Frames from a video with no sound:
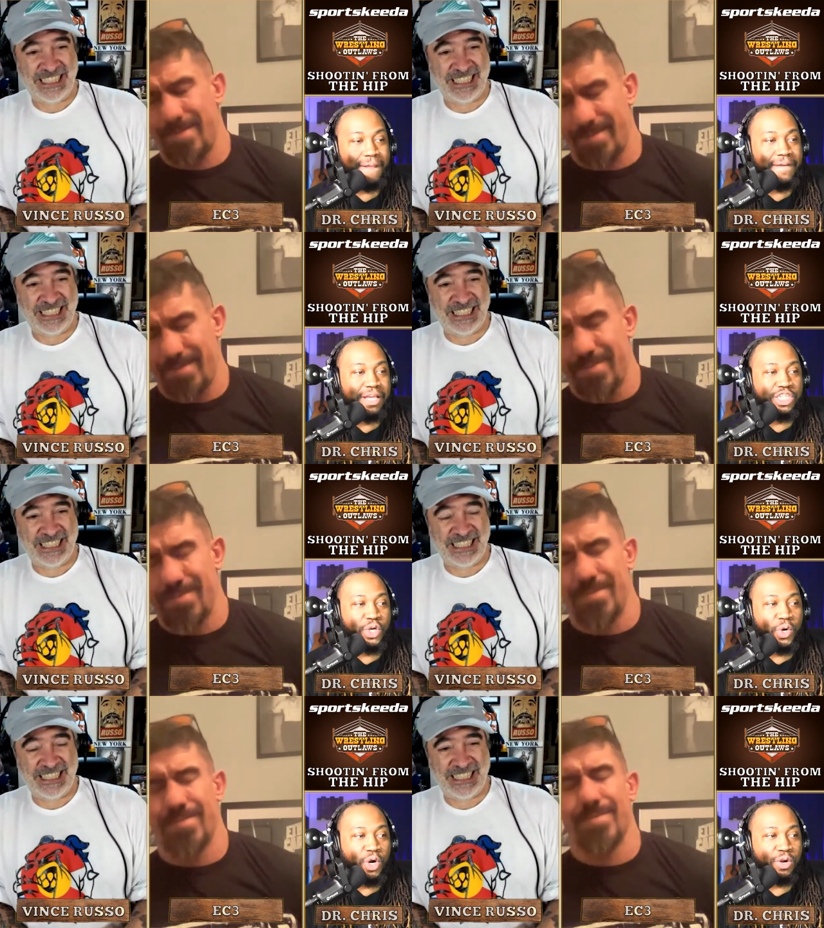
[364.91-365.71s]
Speaker 1: So
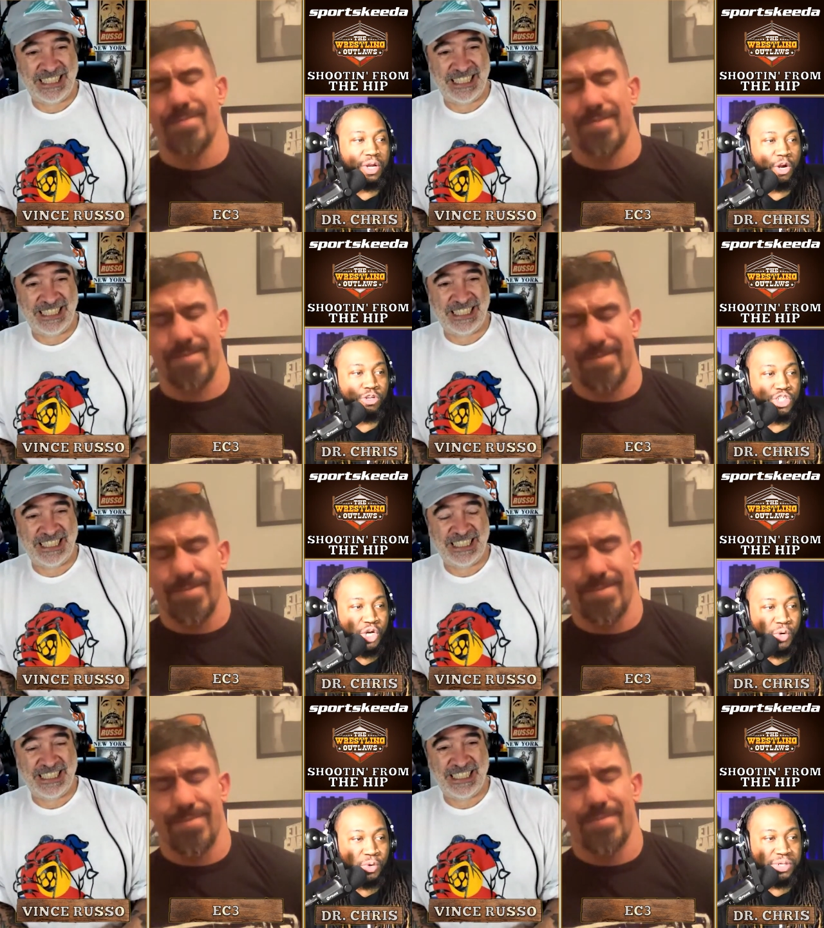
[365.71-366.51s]
her her total
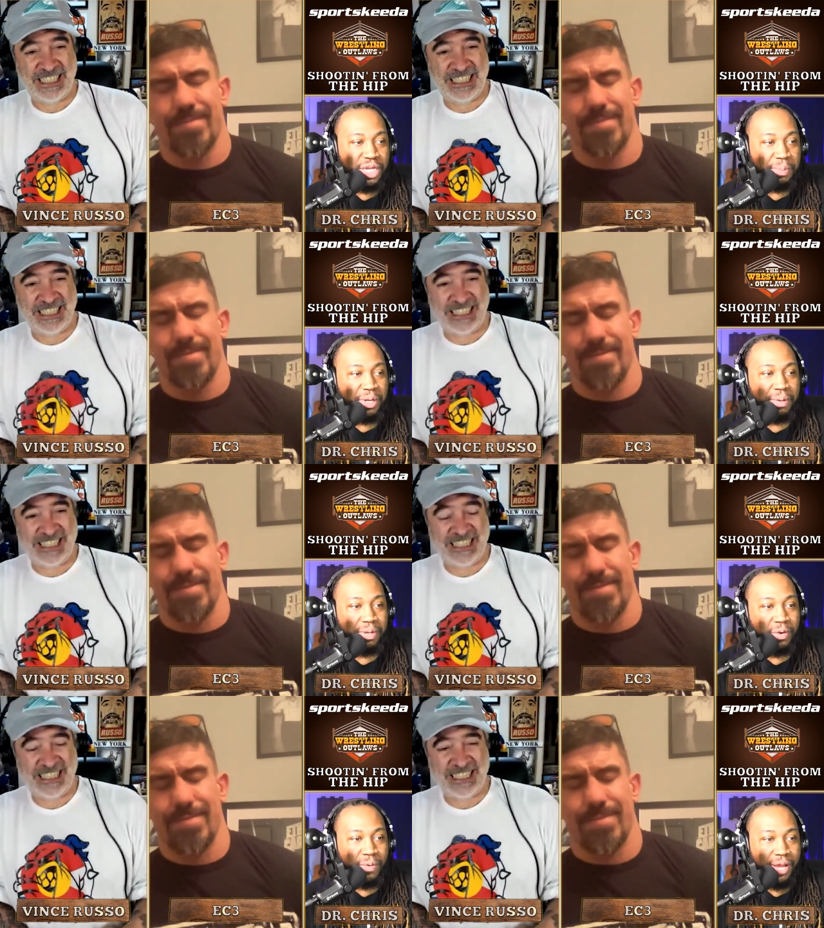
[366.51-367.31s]
WWE
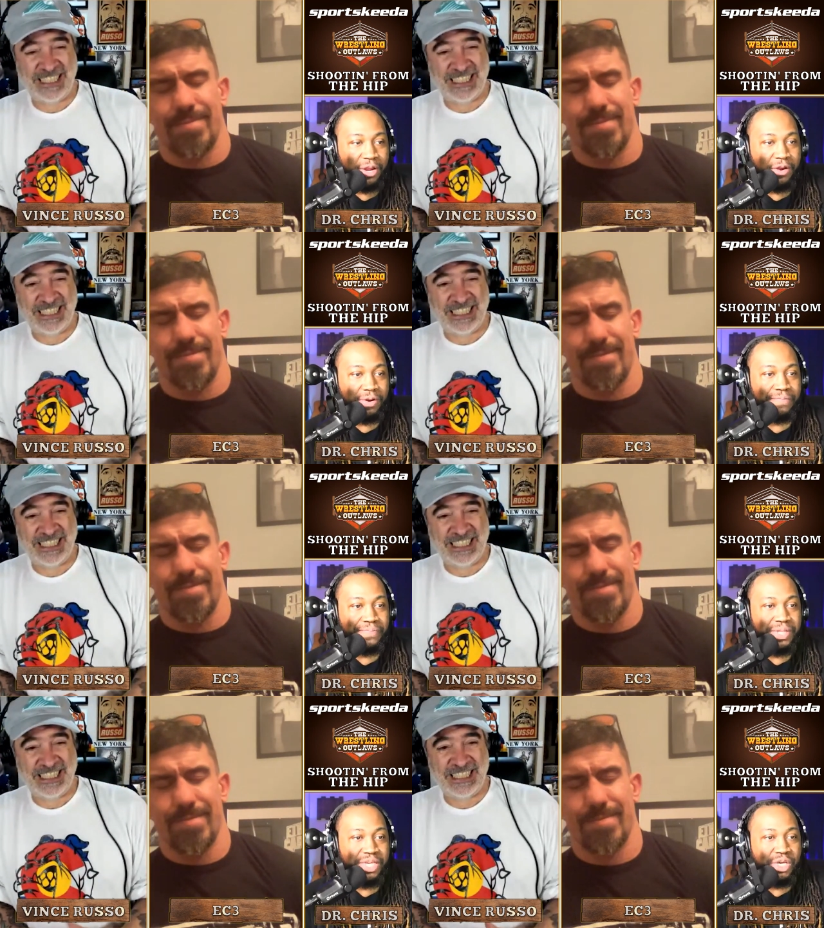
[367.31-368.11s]
record
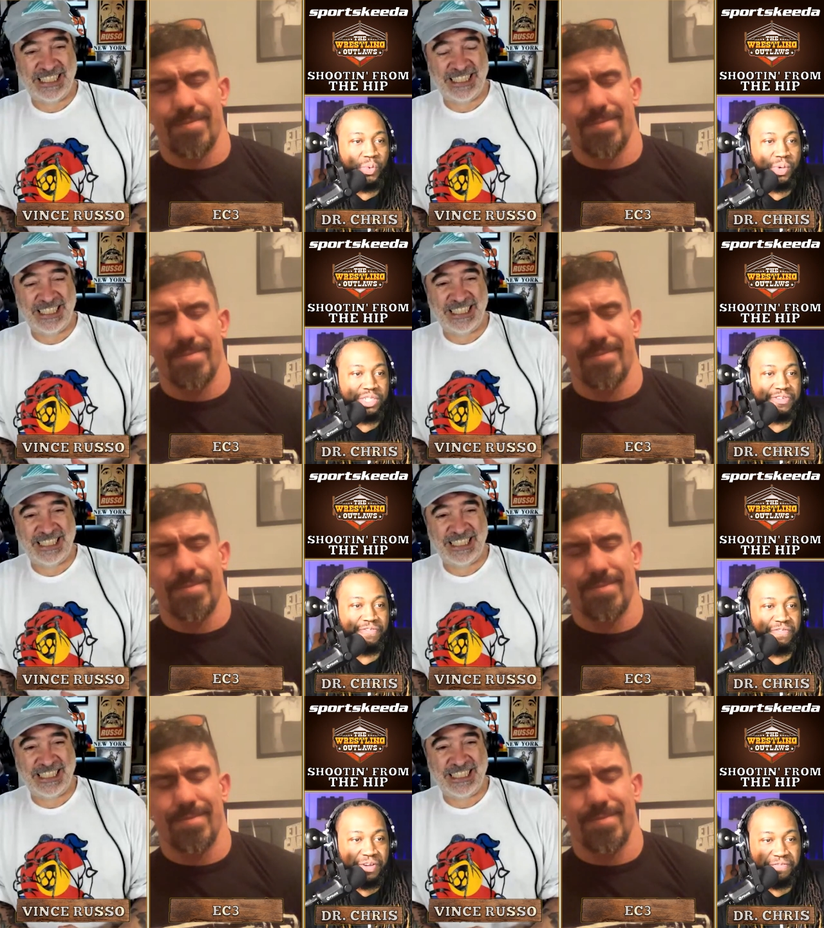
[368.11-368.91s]
was
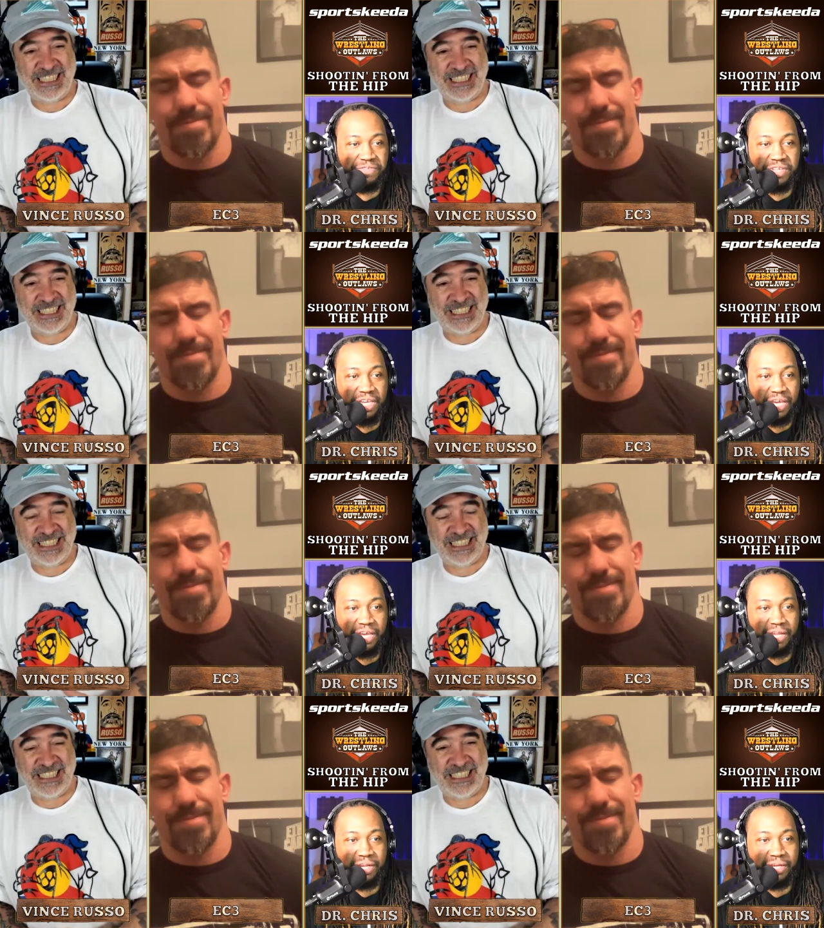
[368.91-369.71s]

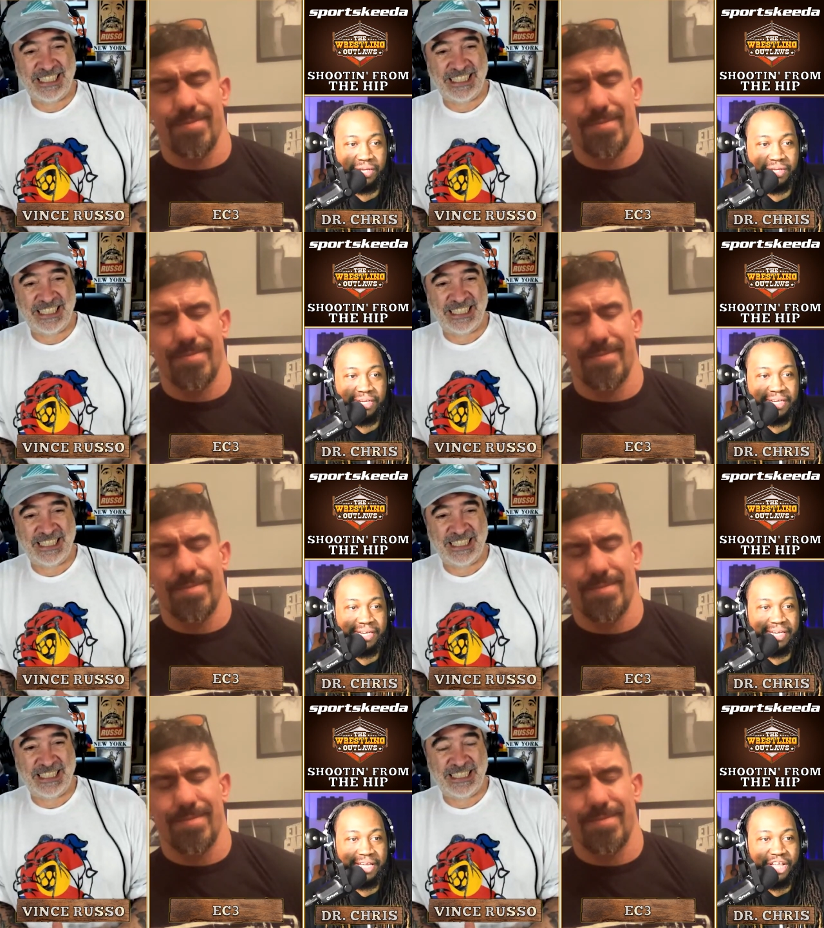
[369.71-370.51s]
15,
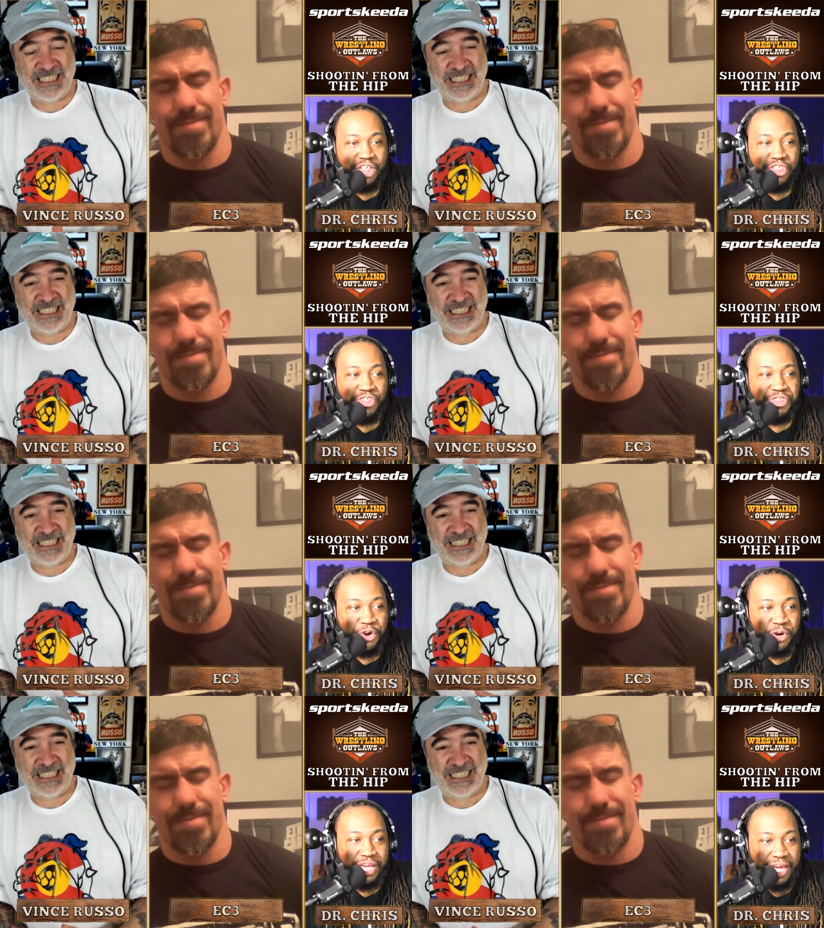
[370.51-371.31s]

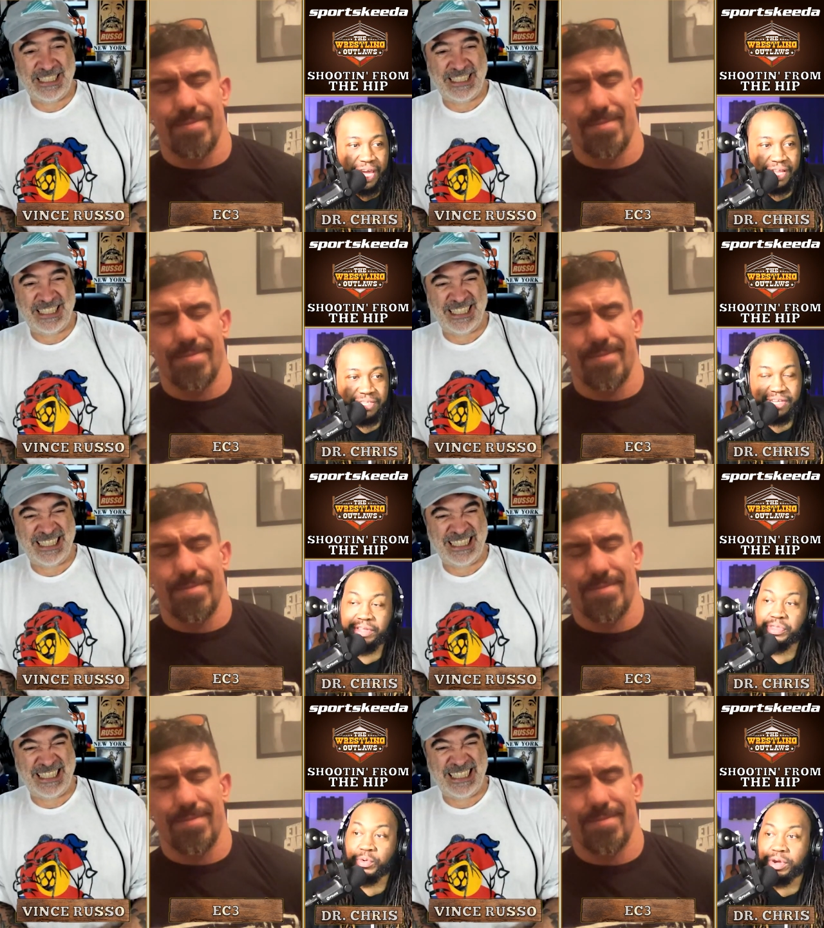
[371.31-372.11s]
38, and
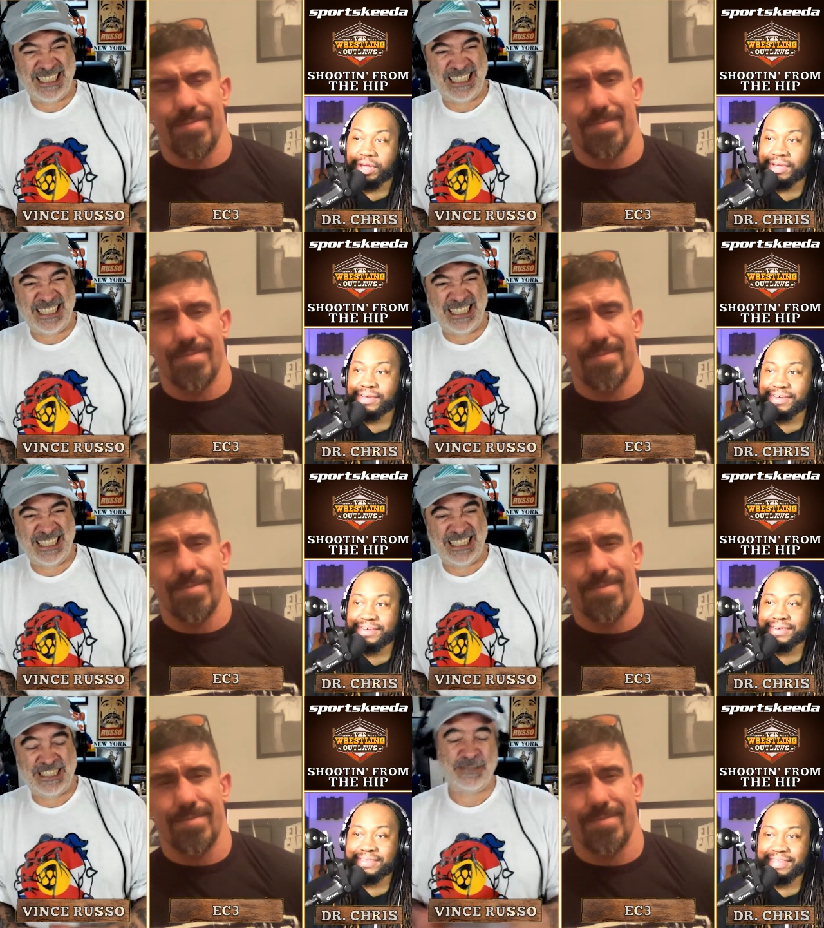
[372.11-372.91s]
three.
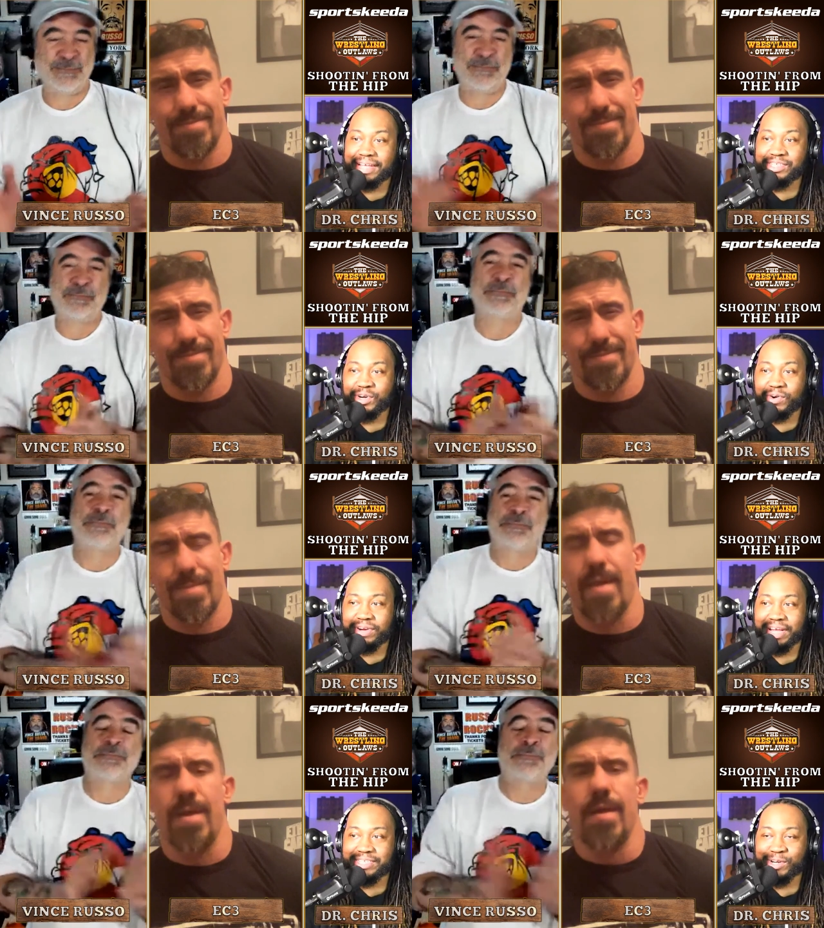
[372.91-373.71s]
That's her. That's
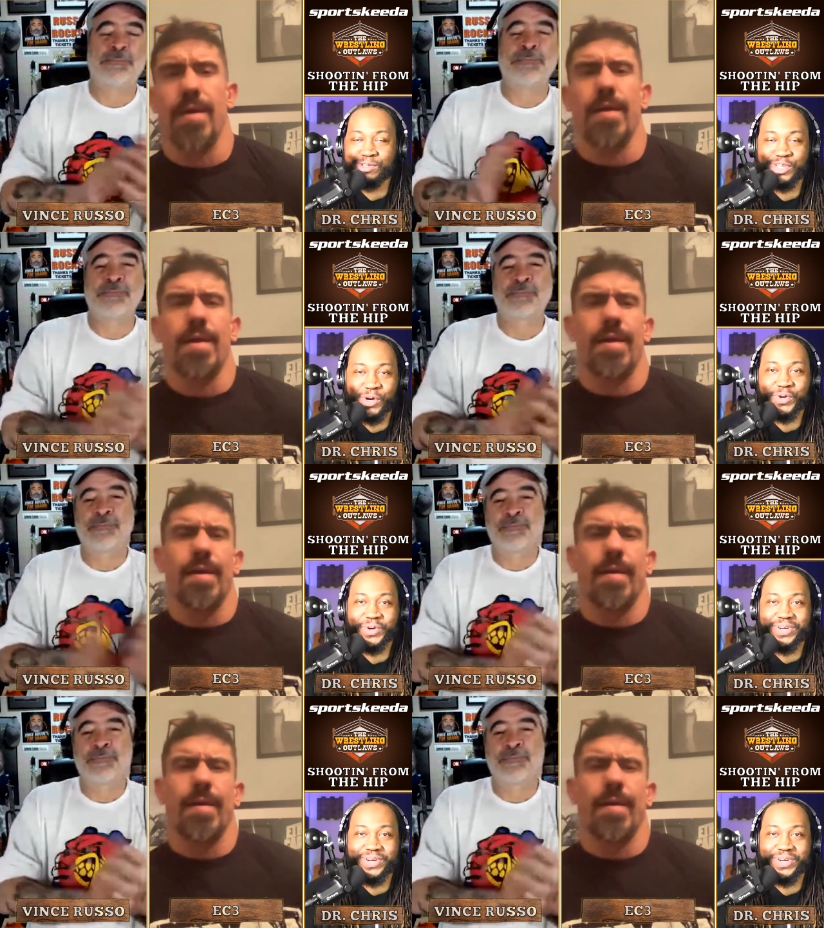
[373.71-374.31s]
her total